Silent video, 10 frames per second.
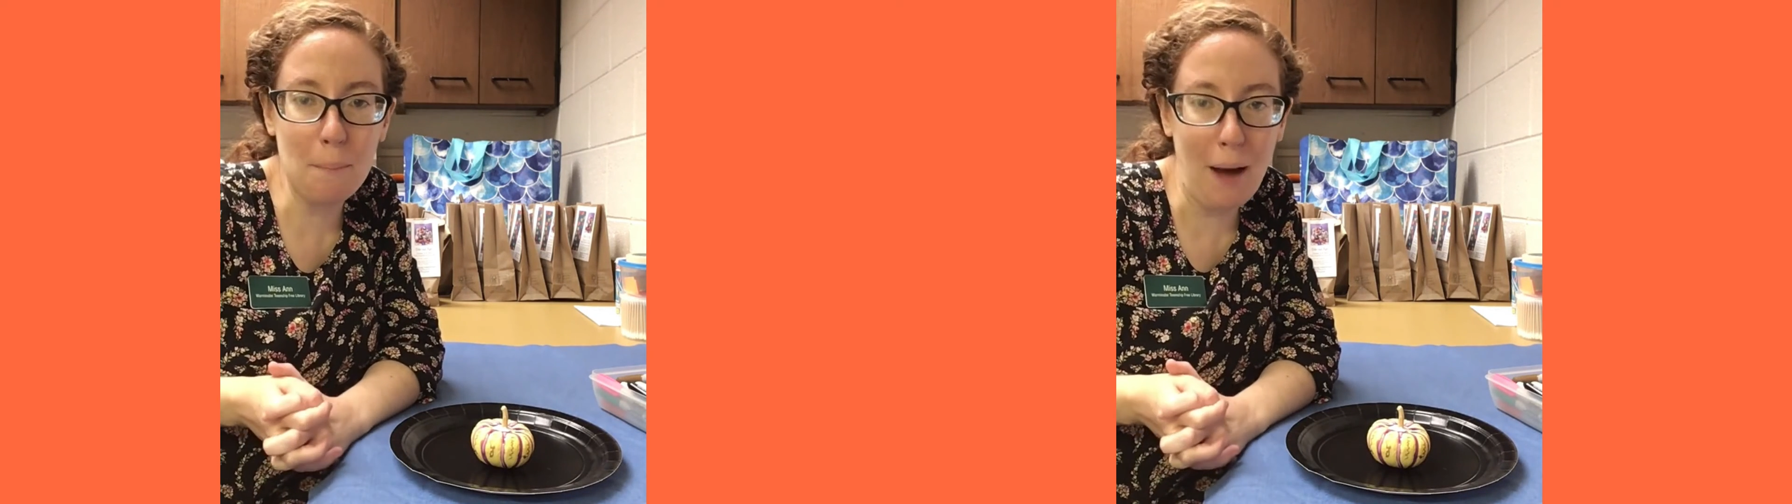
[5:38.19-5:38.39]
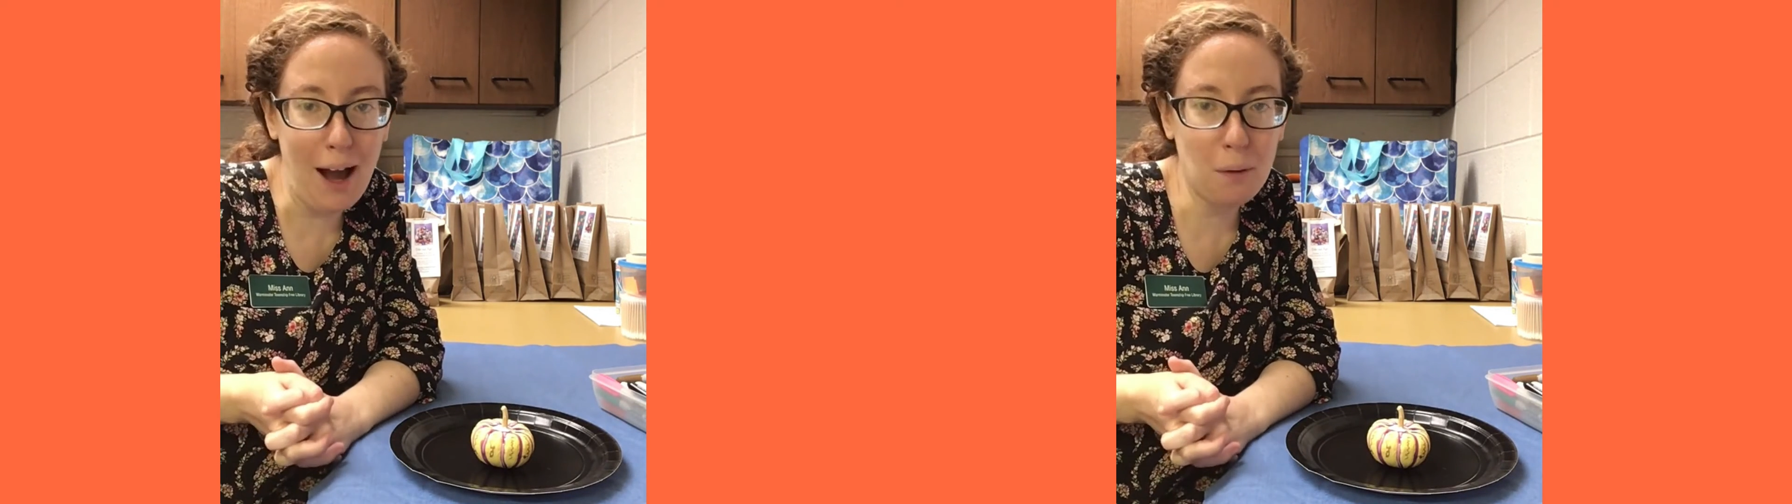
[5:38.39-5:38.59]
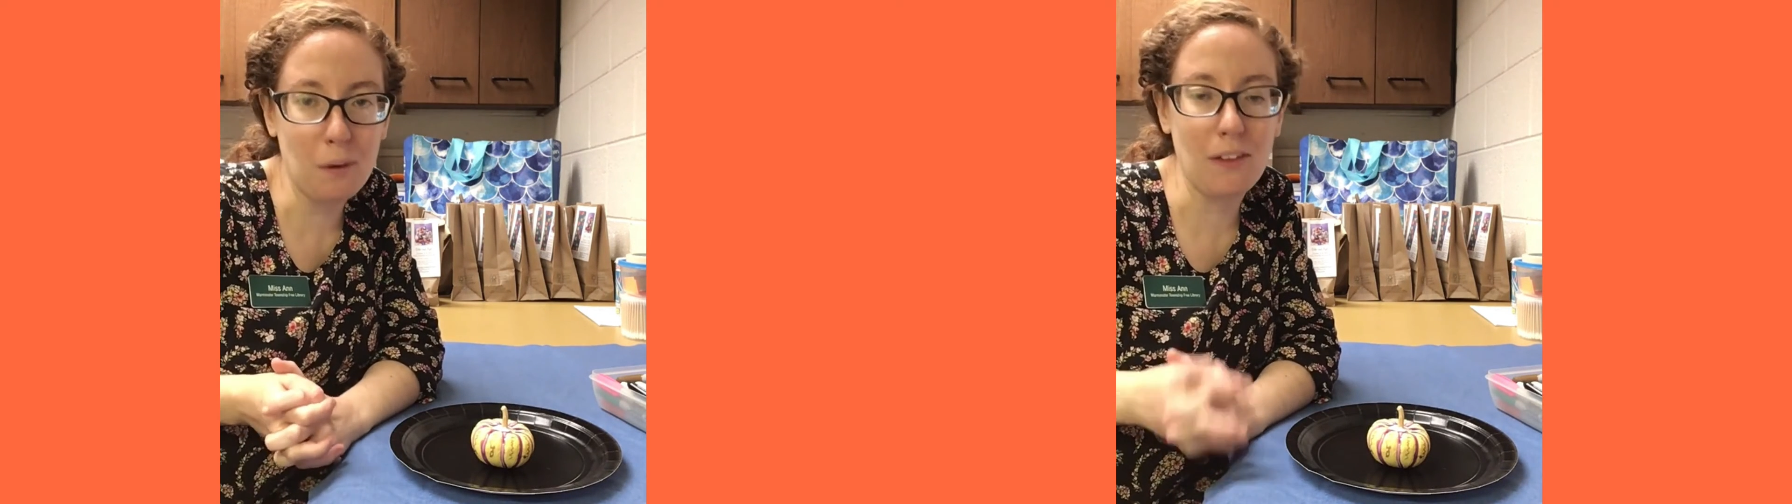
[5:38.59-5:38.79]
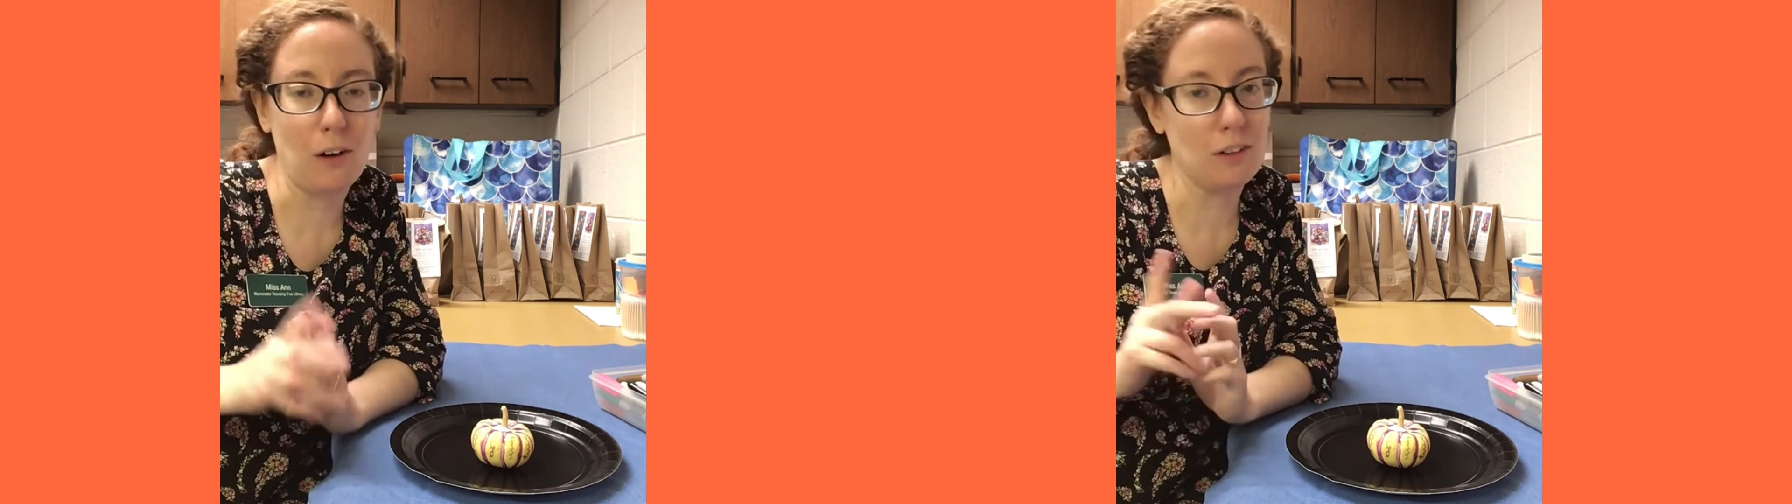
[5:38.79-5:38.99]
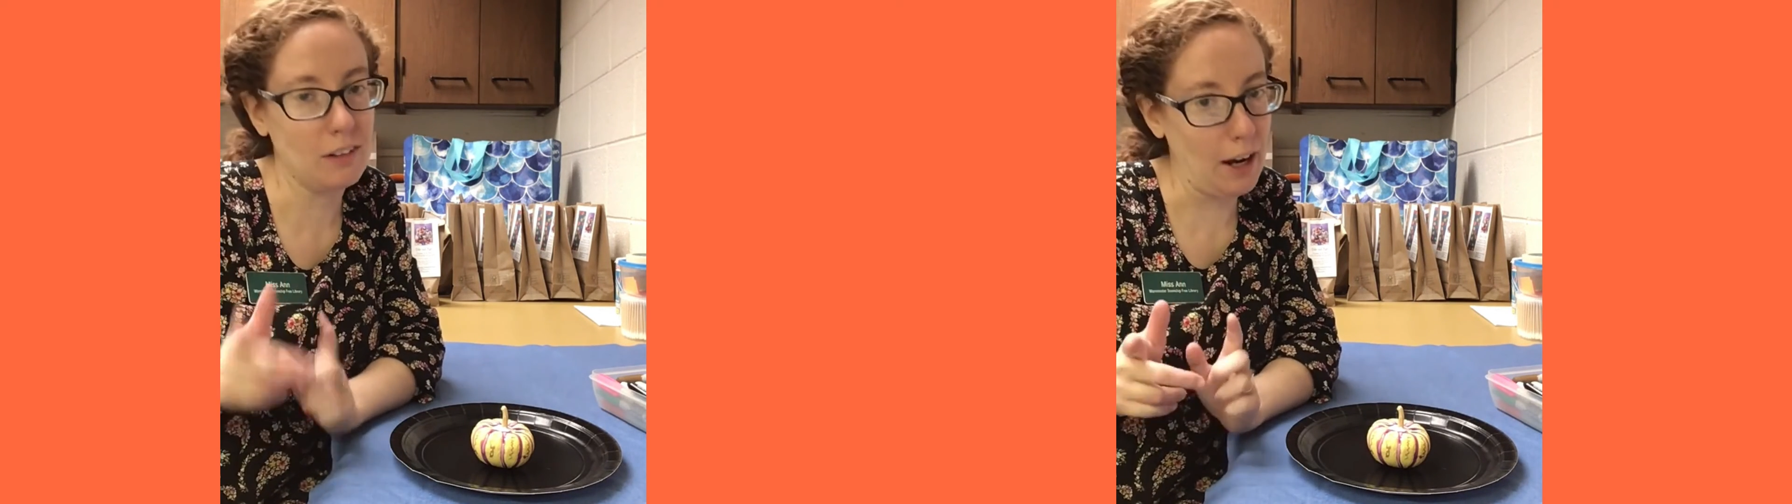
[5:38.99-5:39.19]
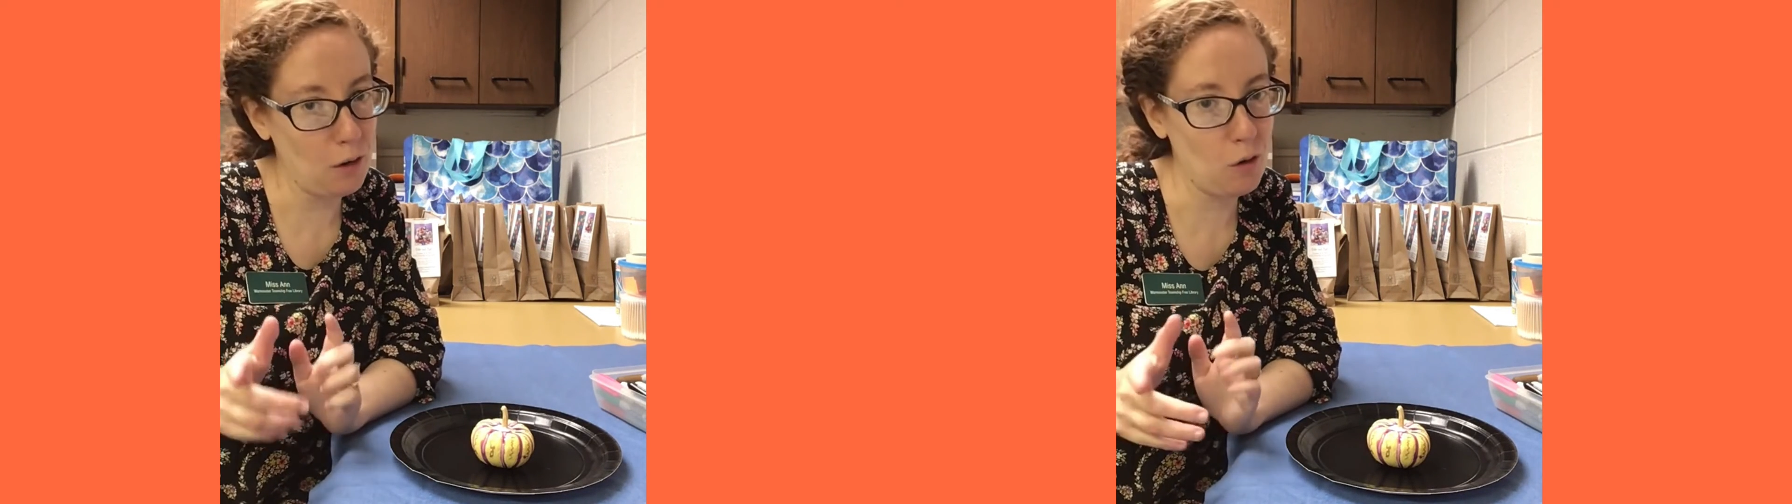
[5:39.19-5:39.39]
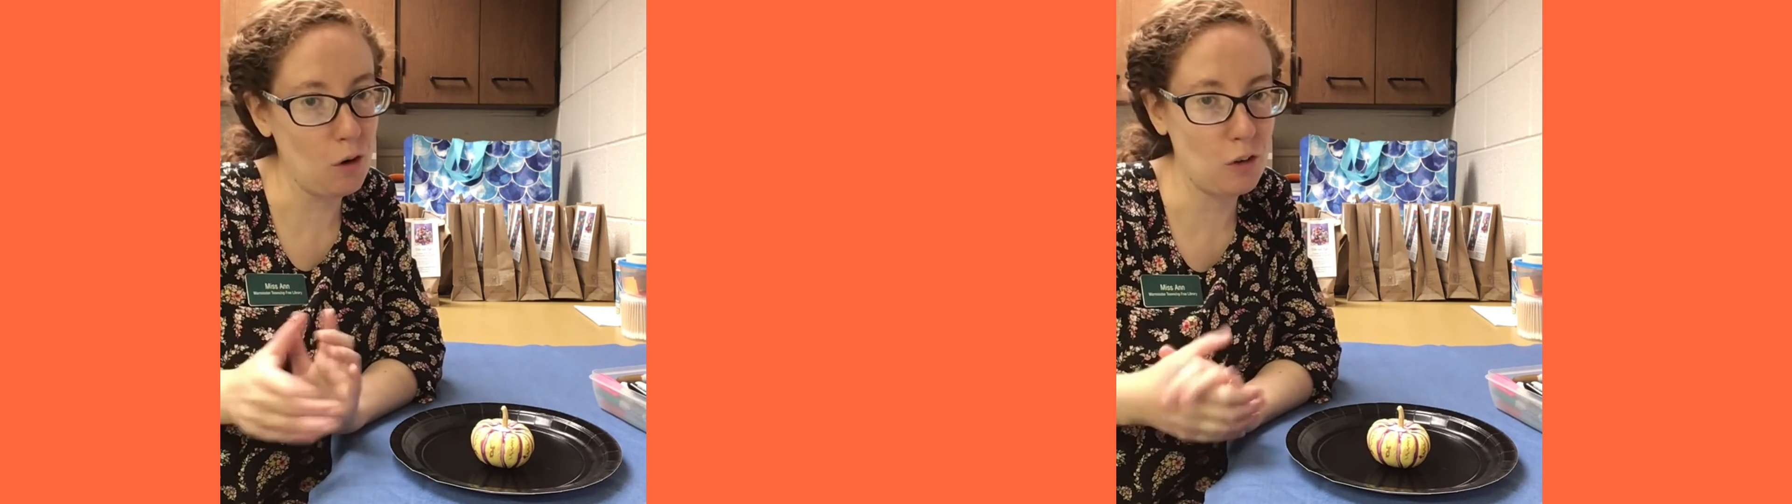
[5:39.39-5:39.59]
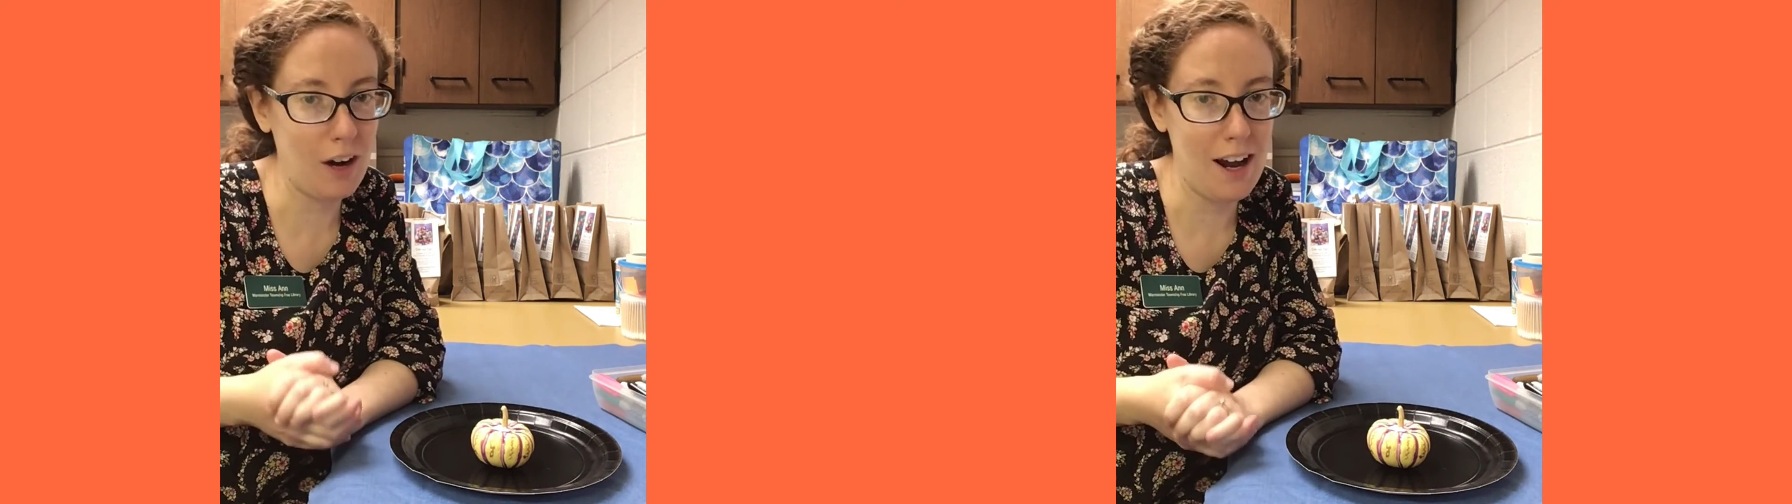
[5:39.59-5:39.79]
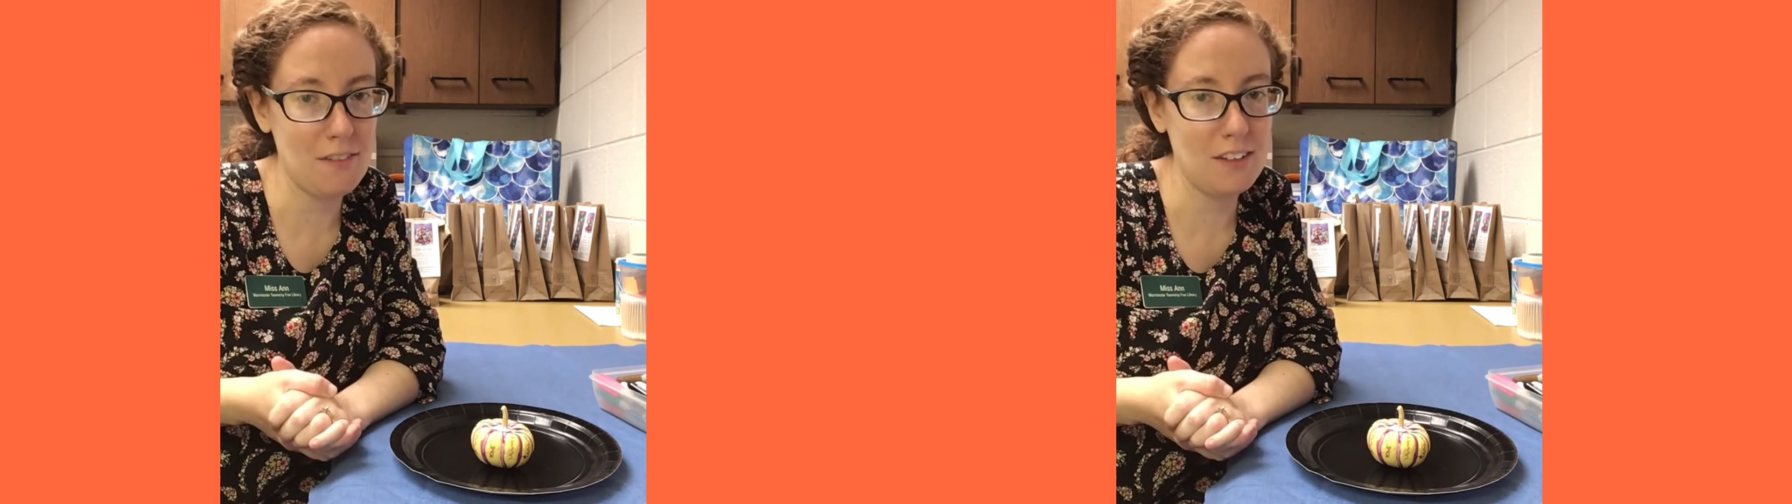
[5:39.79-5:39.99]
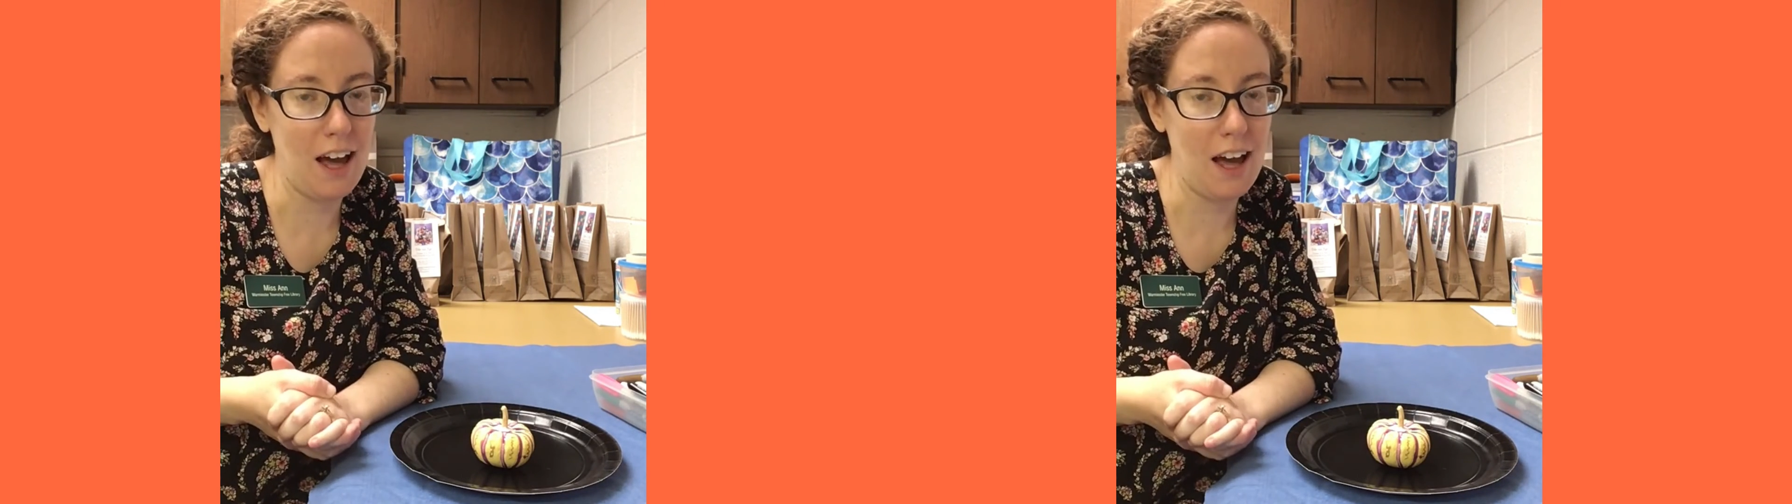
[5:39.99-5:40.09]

back with our Scarecrow craft,